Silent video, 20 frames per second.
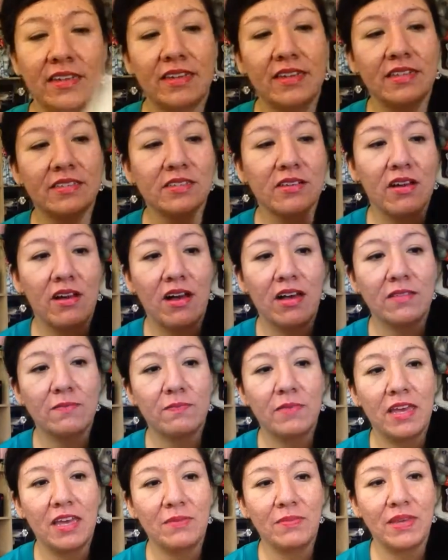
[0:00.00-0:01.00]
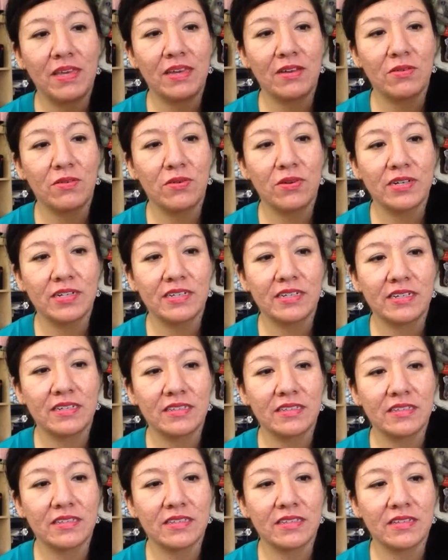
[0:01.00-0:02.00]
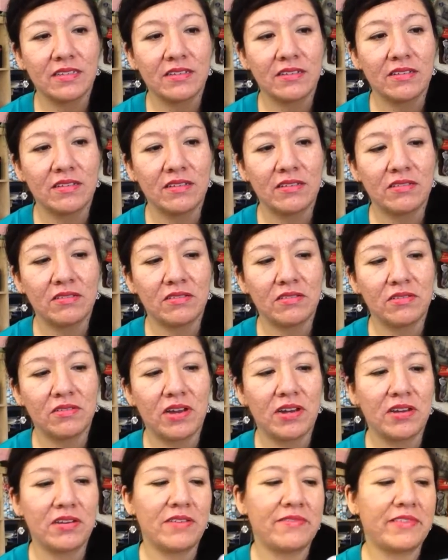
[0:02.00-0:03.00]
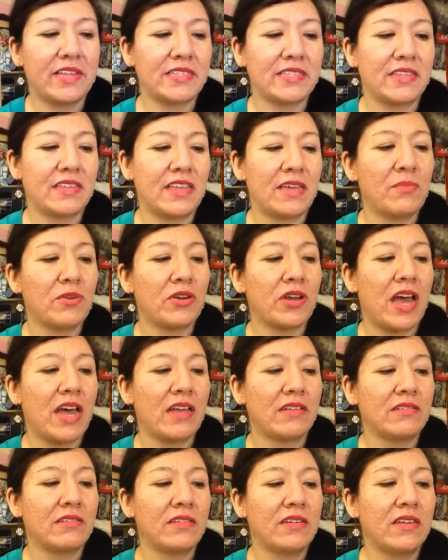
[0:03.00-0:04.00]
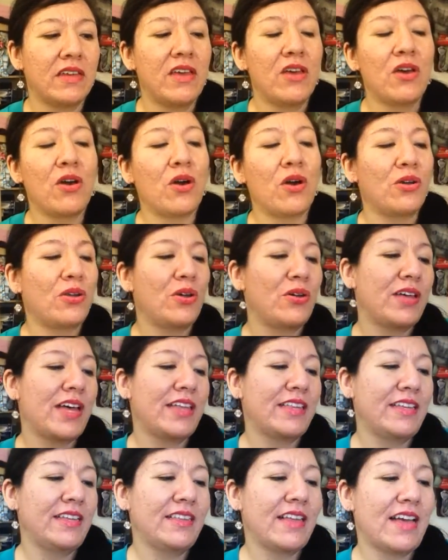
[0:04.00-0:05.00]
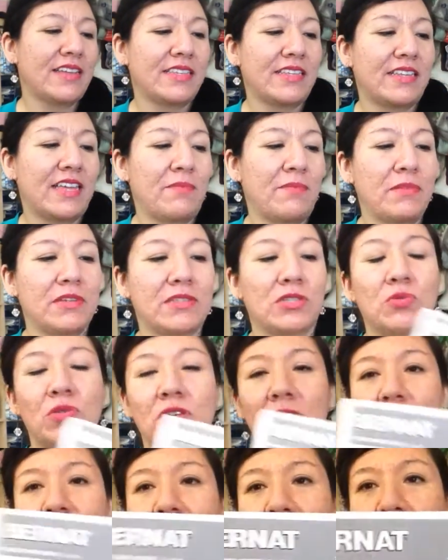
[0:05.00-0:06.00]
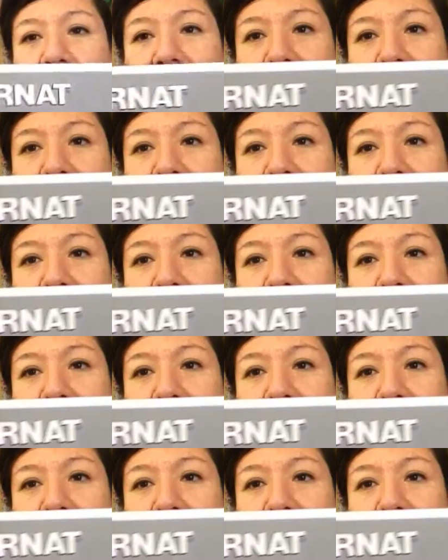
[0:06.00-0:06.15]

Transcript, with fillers: It's called Baby Coordinates. Oh, I don't know if that's a name or not. Oh no, I think that's a name. Sweet Baby